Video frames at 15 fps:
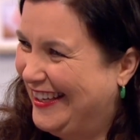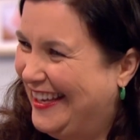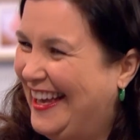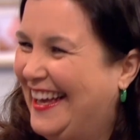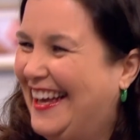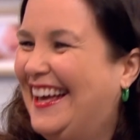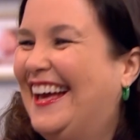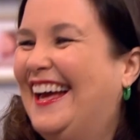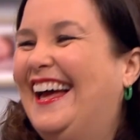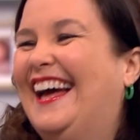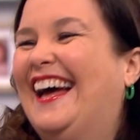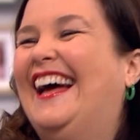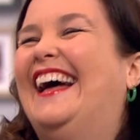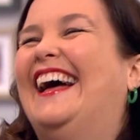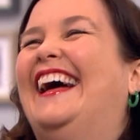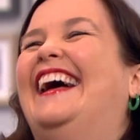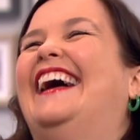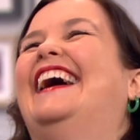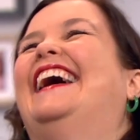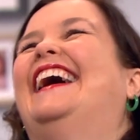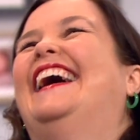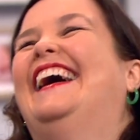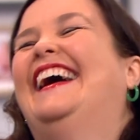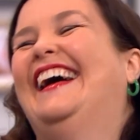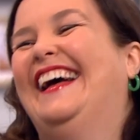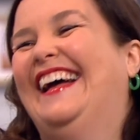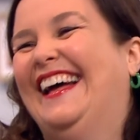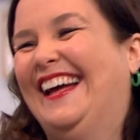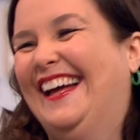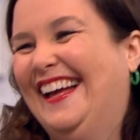Ooh, ooh, who knows?
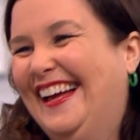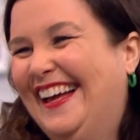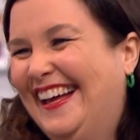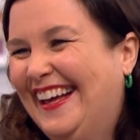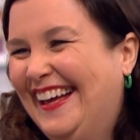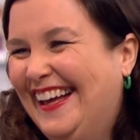Watch this space.